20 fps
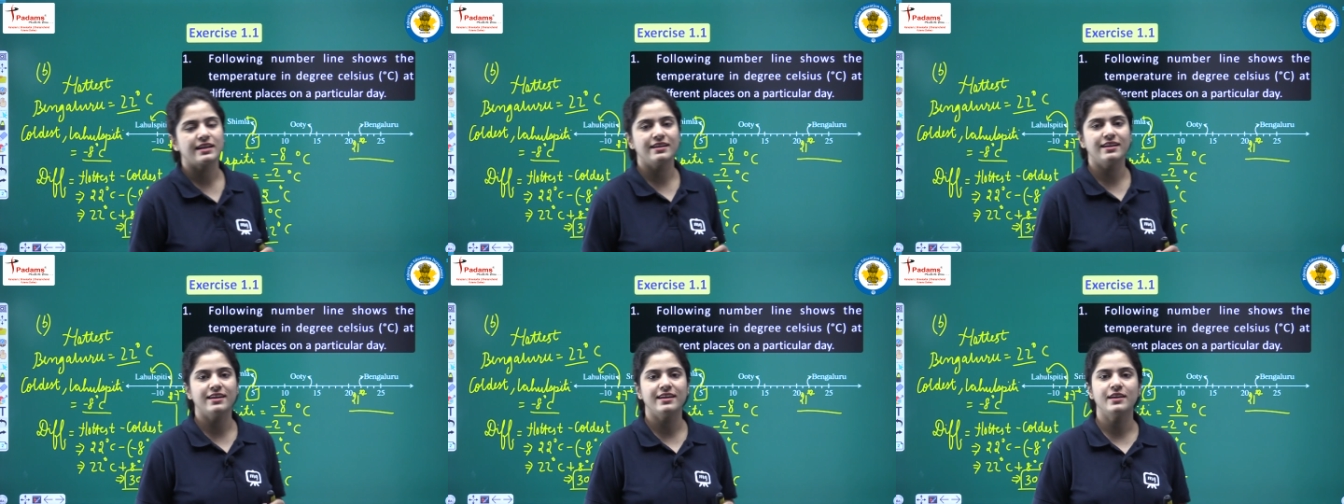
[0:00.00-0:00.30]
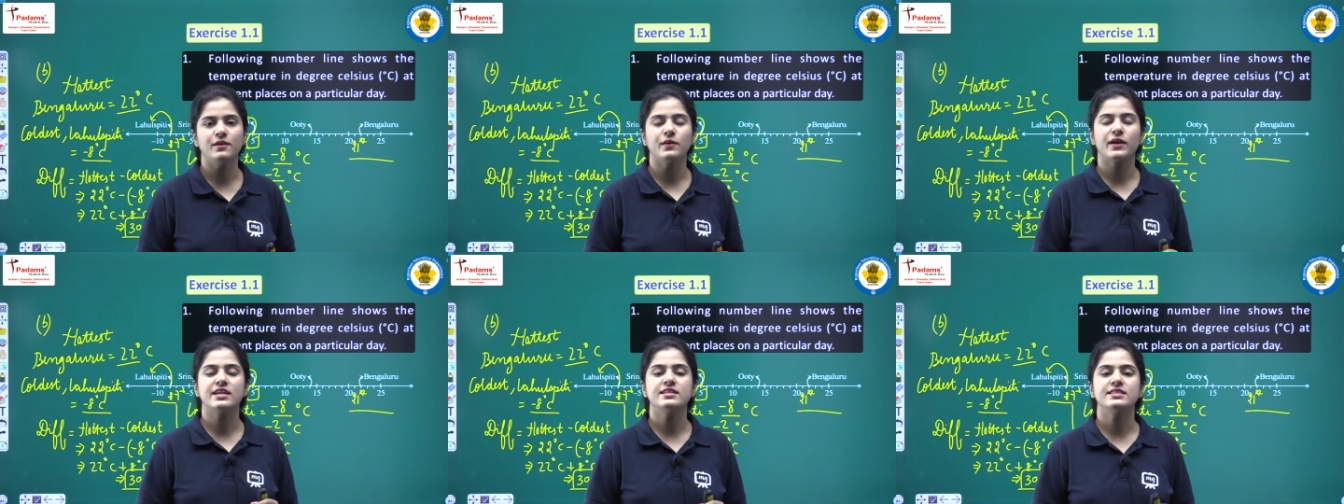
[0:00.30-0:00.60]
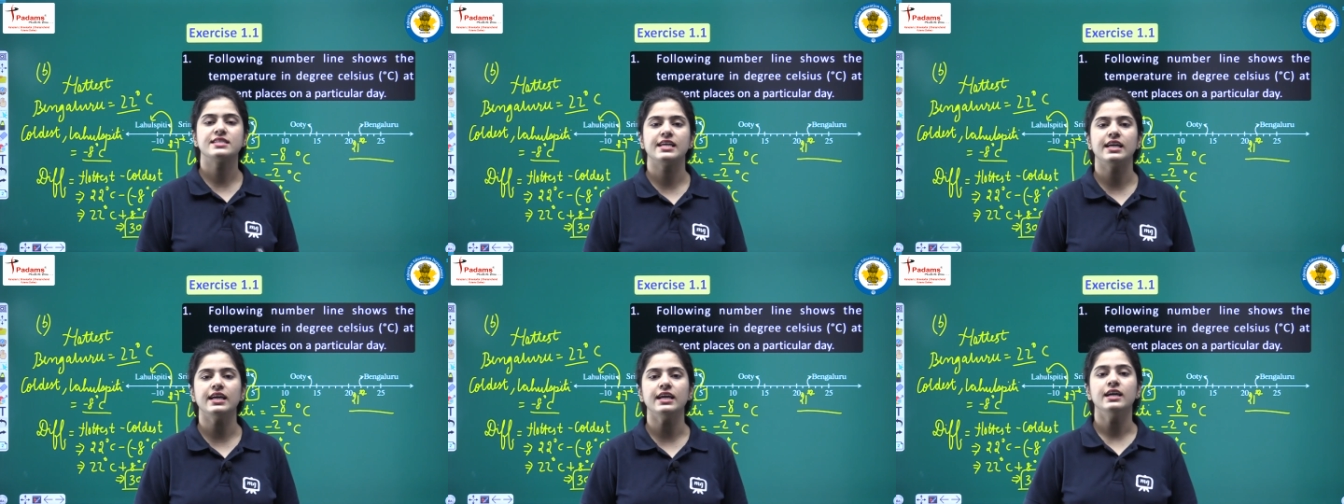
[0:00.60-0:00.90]
Clearly, you
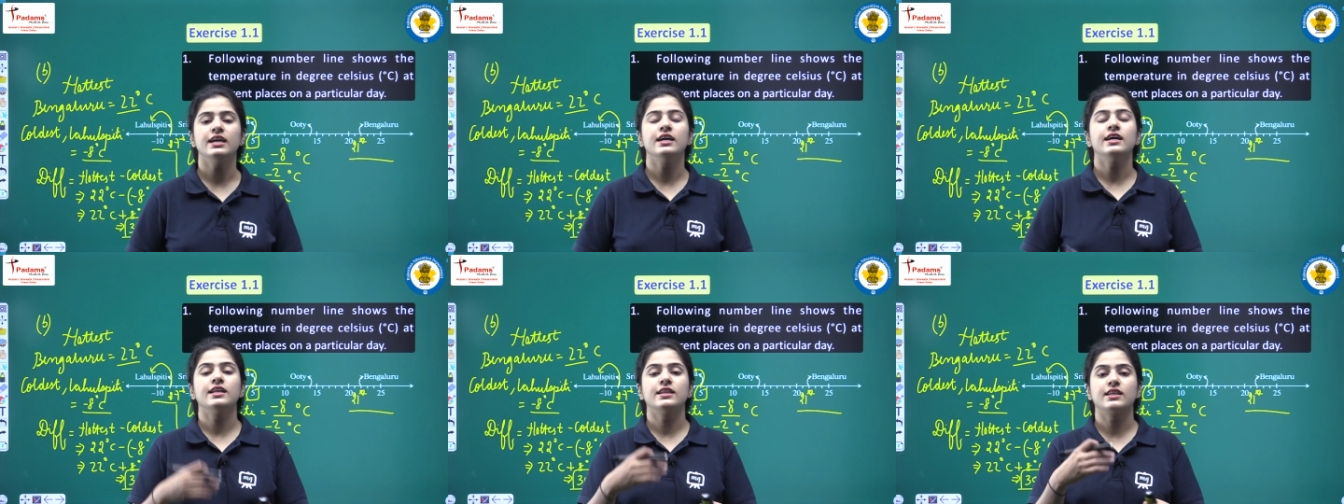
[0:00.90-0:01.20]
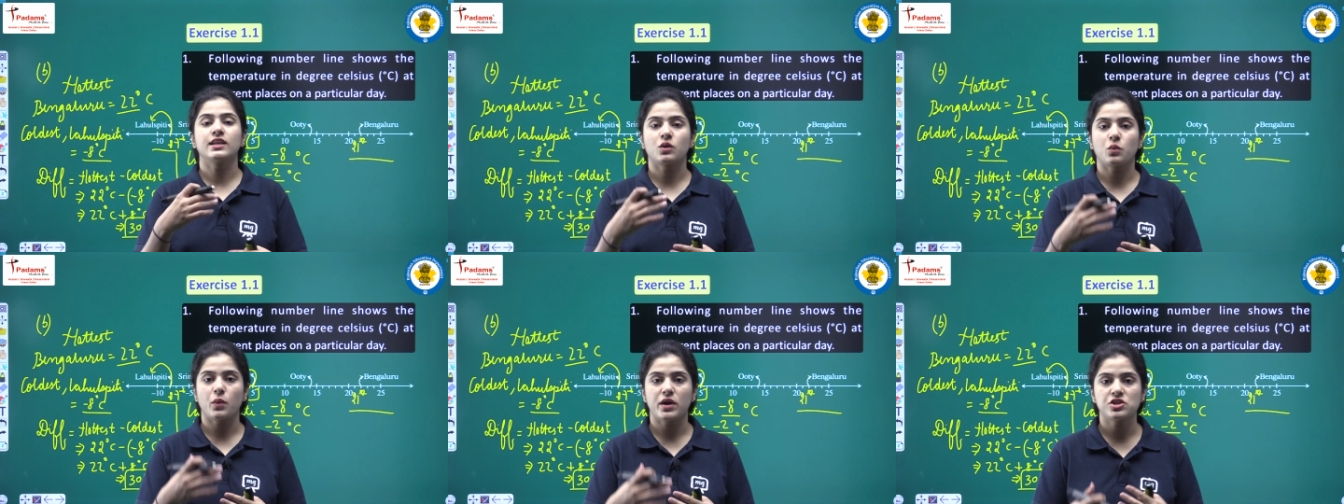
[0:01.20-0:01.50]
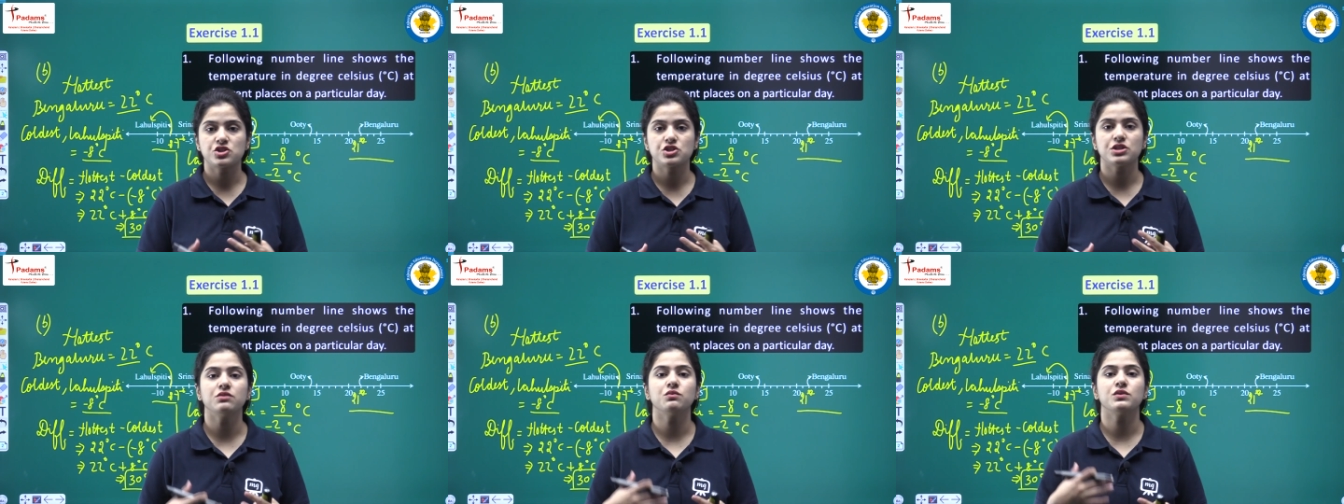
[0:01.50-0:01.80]
can see the
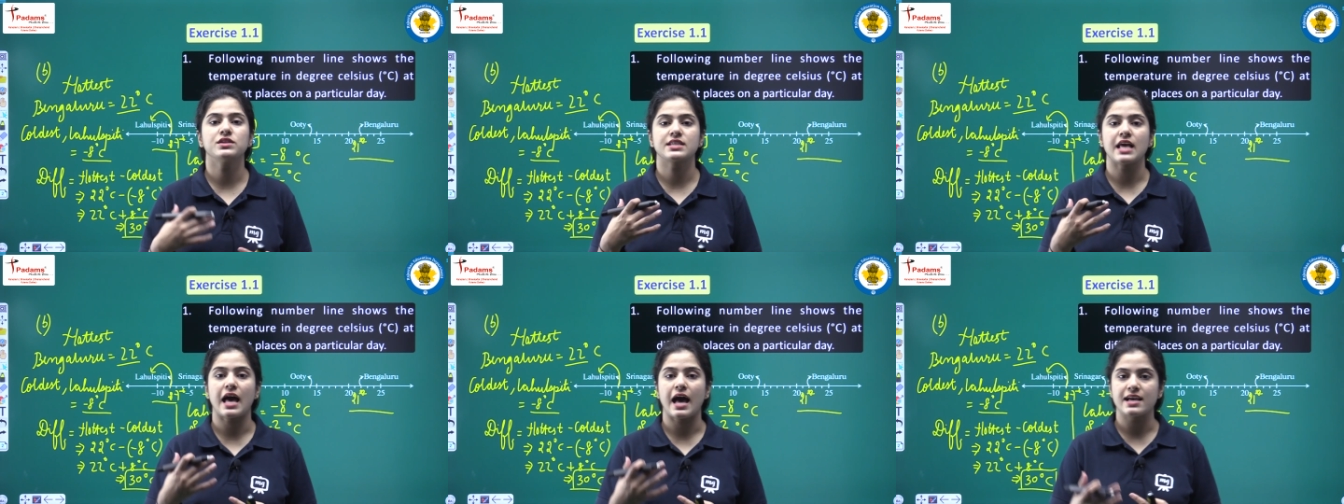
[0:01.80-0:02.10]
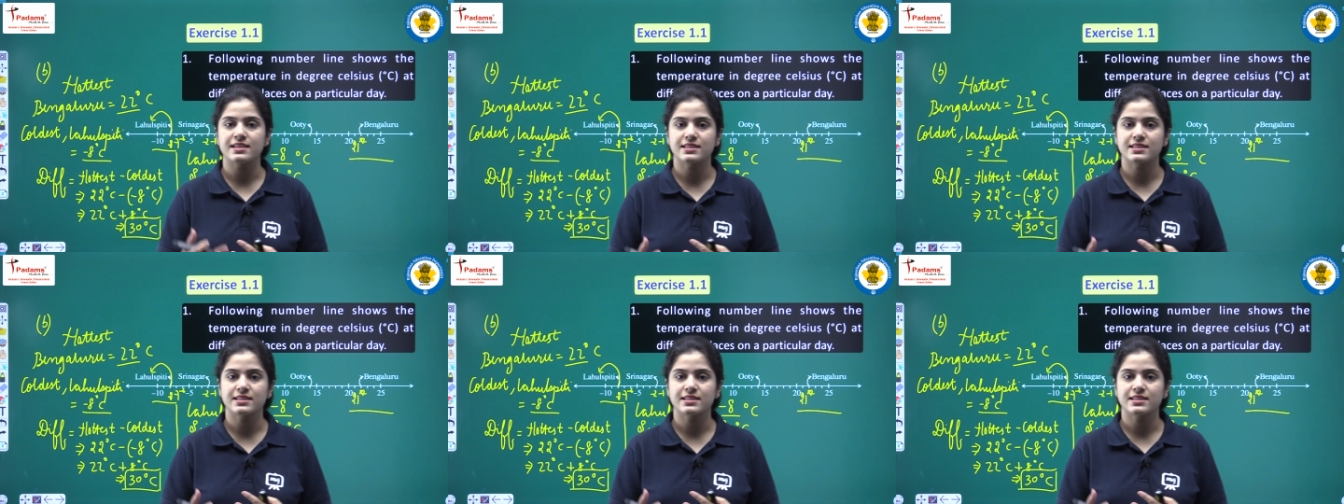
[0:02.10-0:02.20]
question was